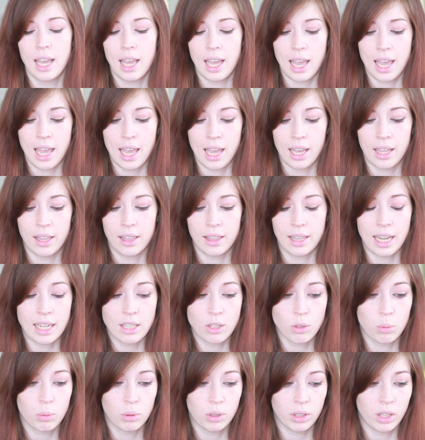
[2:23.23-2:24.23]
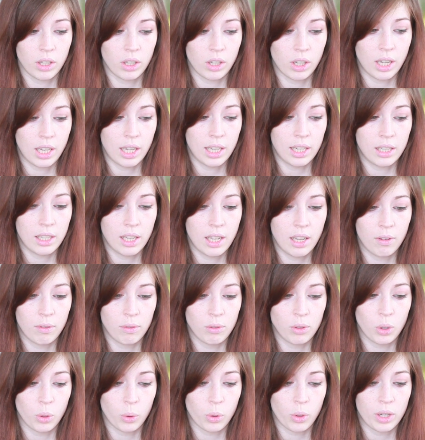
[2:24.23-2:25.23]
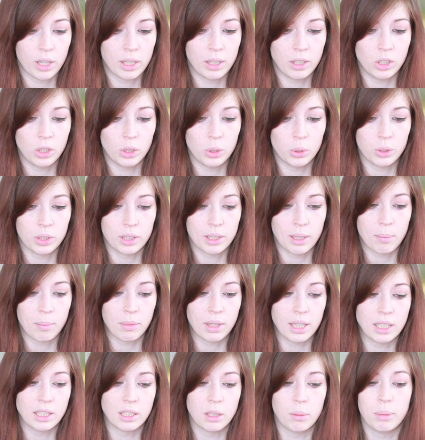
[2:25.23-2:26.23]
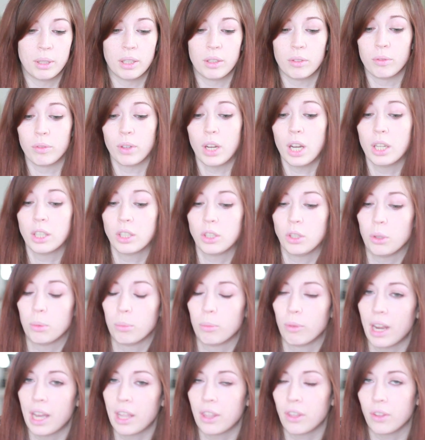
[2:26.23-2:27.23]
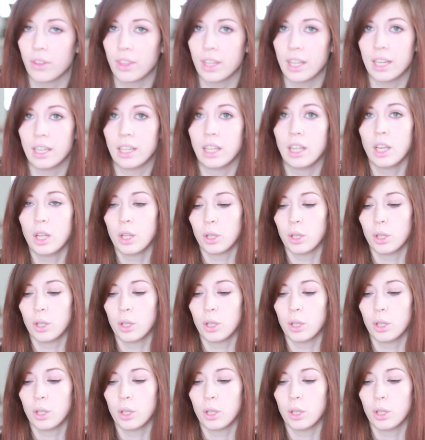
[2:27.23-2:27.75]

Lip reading: and that's really good if you're going to use something to build volume rather than